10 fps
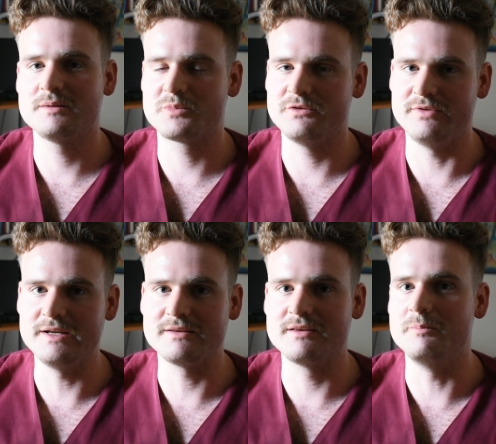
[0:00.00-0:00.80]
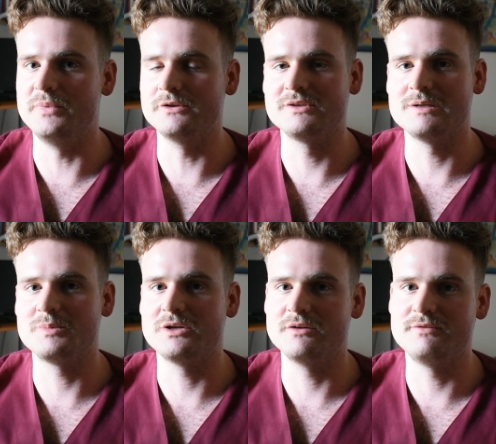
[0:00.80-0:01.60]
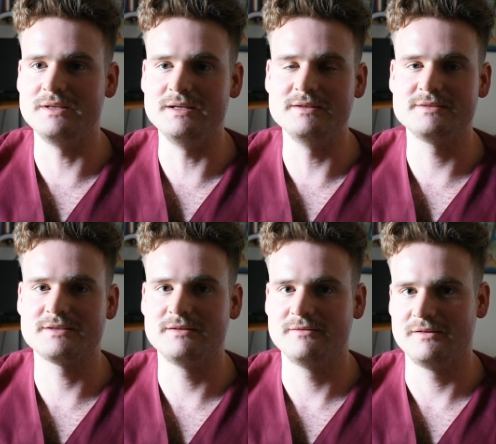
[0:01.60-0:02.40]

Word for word: to prevent the buildup of these